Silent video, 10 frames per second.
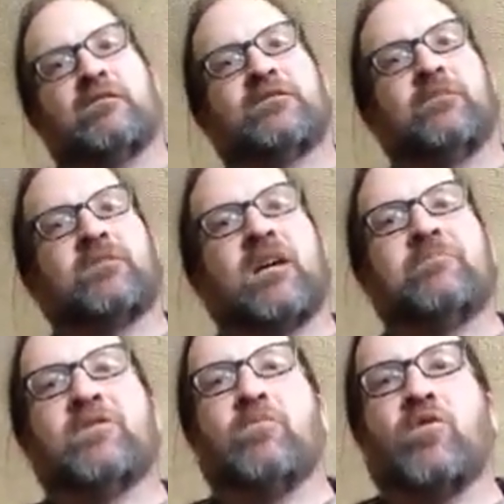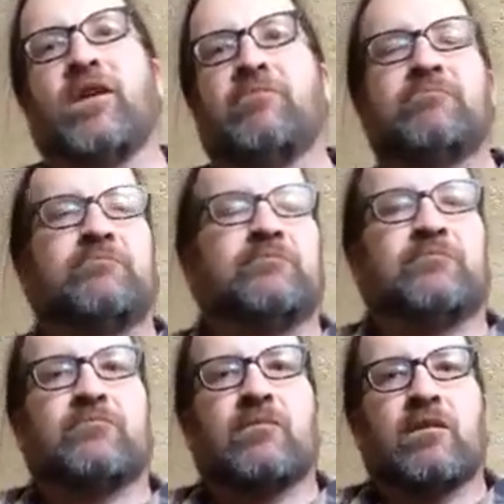sometime in the morning.
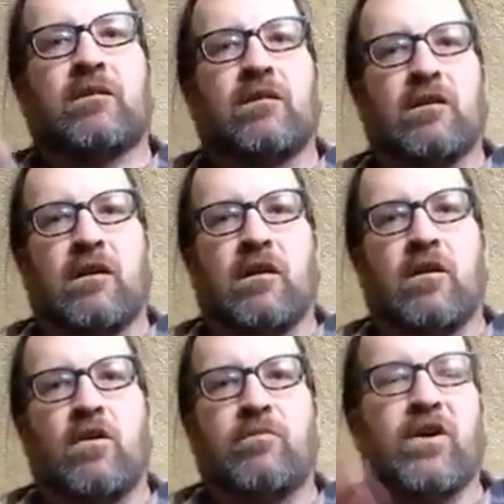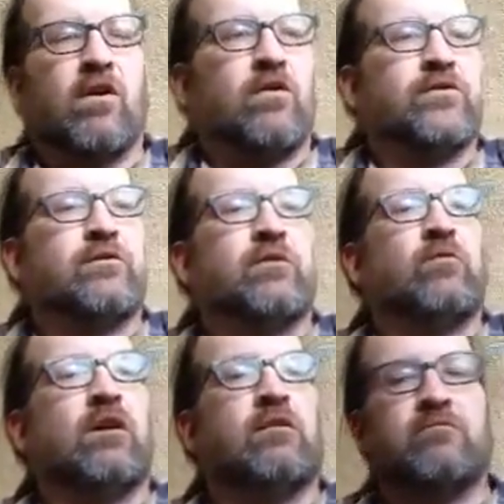Hope you're all doing
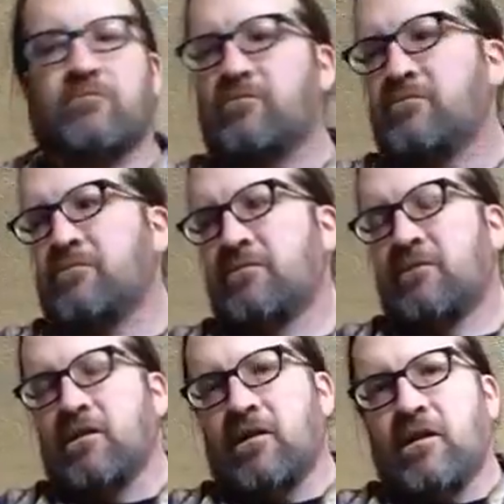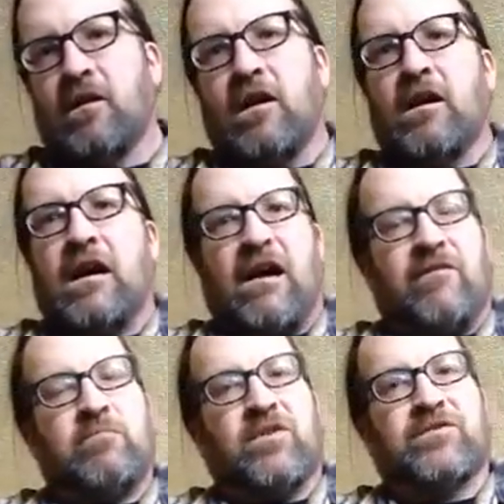well.
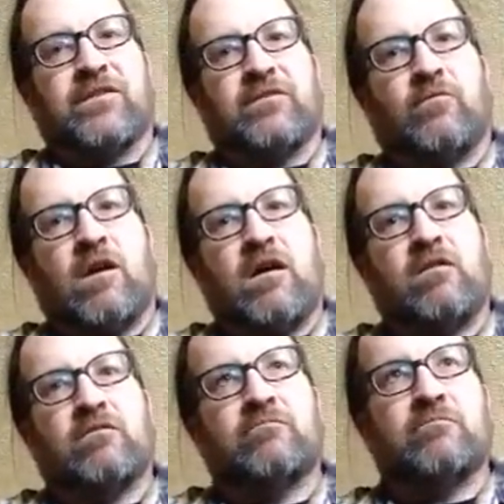Haven't posted in a while,